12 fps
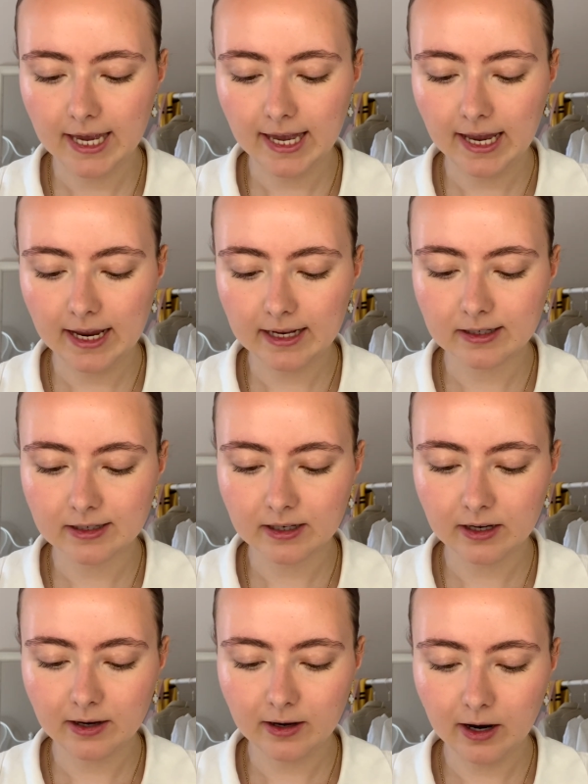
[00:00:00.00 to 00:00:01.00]
And
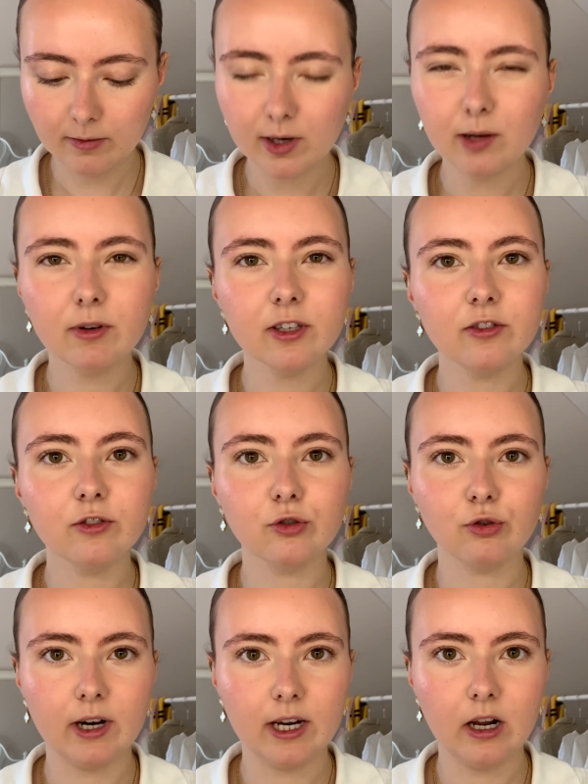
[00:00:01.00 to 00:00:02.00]
I really wanted to
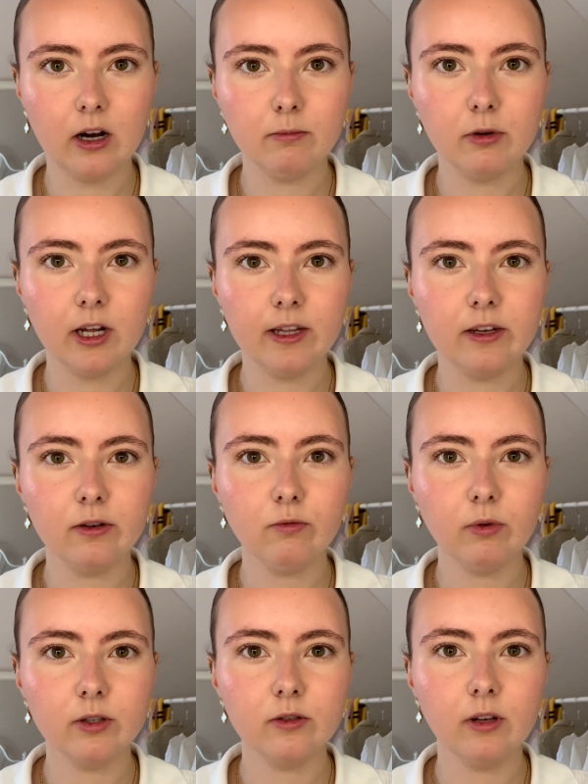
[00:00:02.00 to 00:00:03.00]
try it out, but I didn't
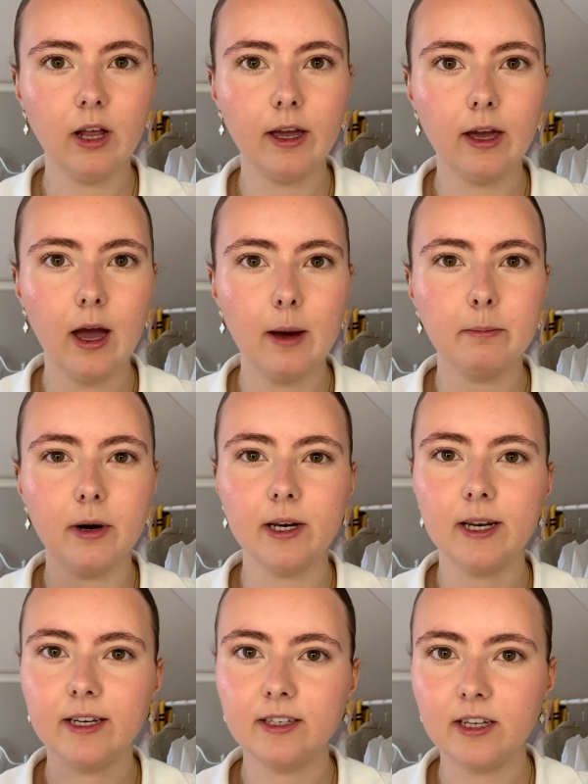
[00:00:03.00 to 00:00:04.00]
want to like buy the
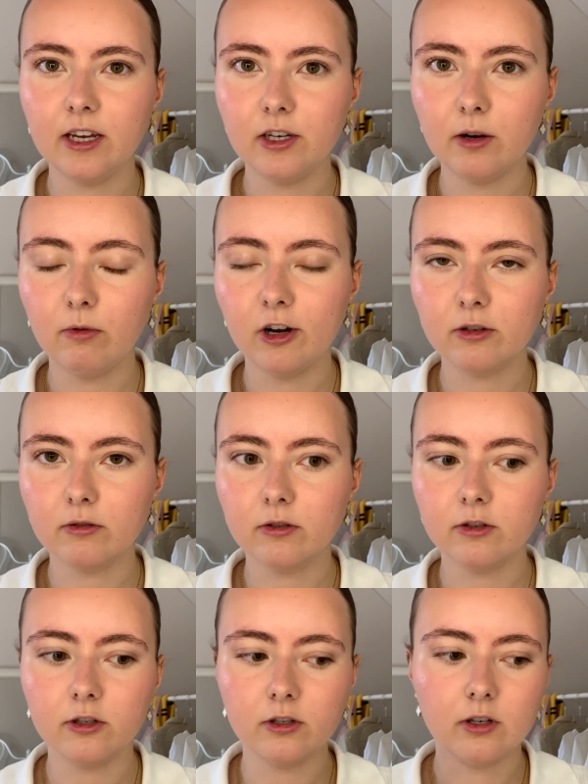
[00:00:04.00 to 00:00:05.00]
Anastasia one or
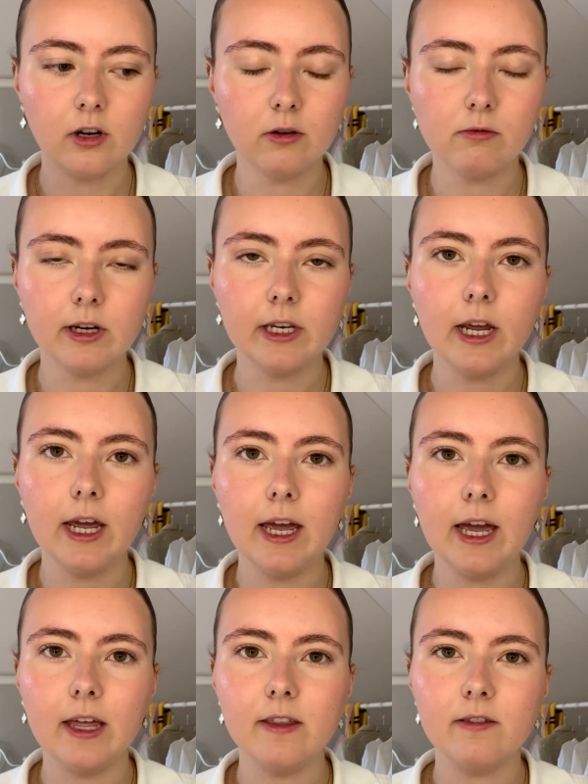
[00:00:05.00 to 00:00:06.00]
just another one
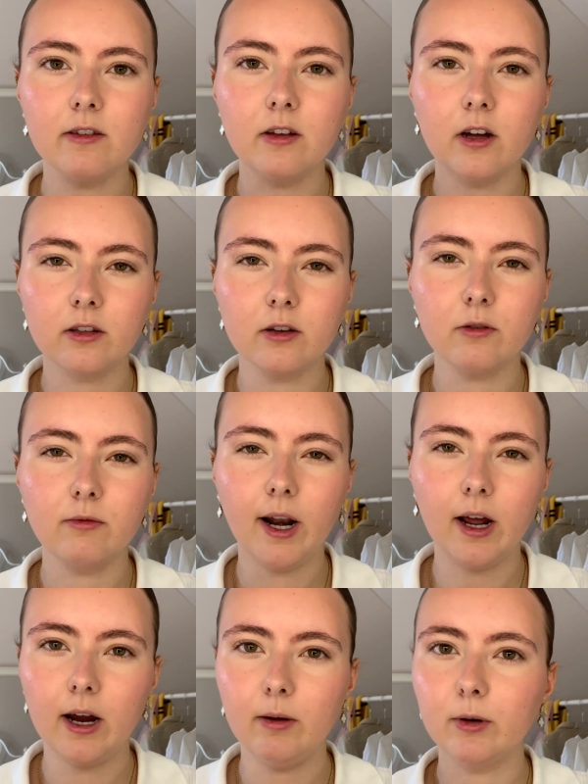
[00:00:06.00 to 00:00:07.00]
and not know whether
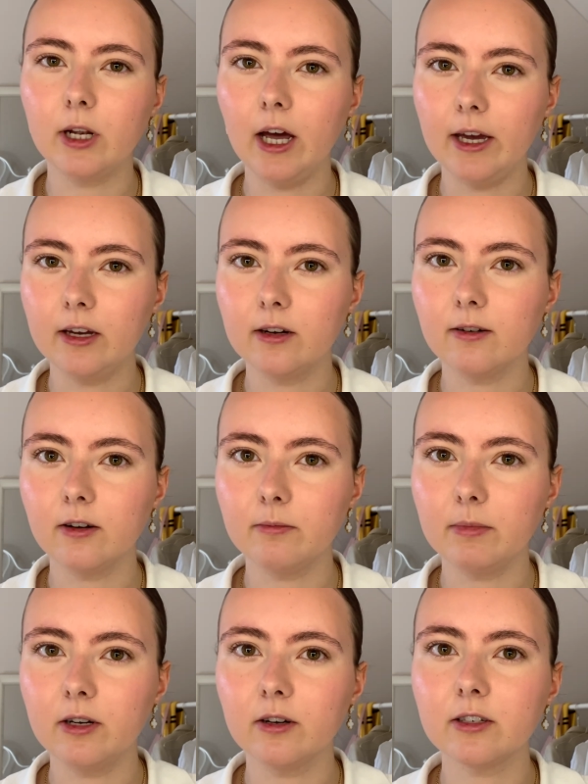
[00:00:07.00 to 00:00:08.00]
I would like it or not,
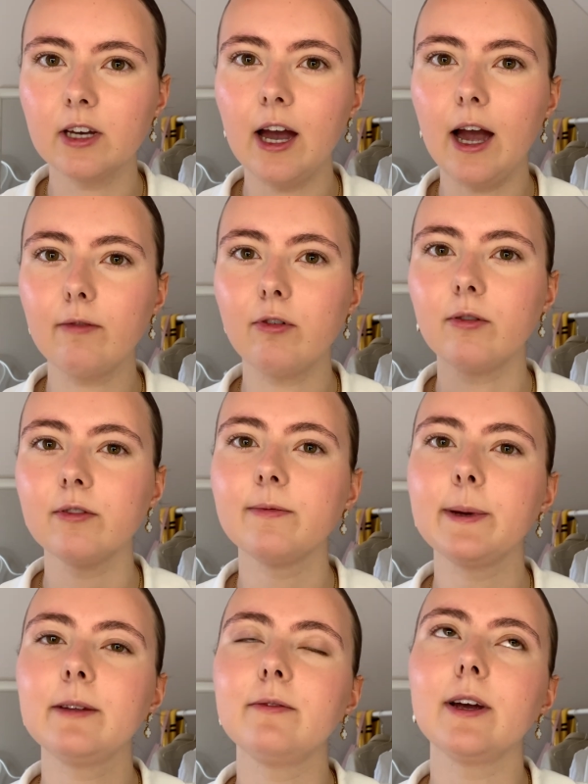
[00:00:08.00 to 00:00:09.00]
because I've always
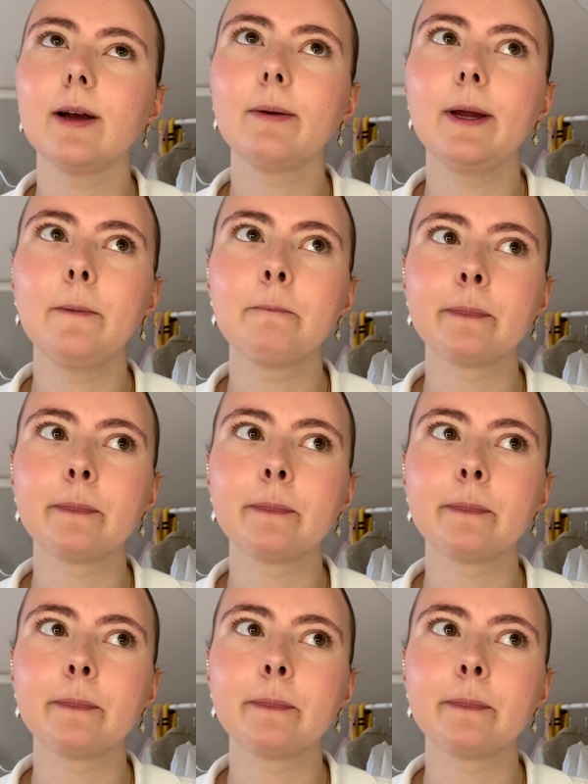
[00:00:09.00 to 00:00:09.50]
been very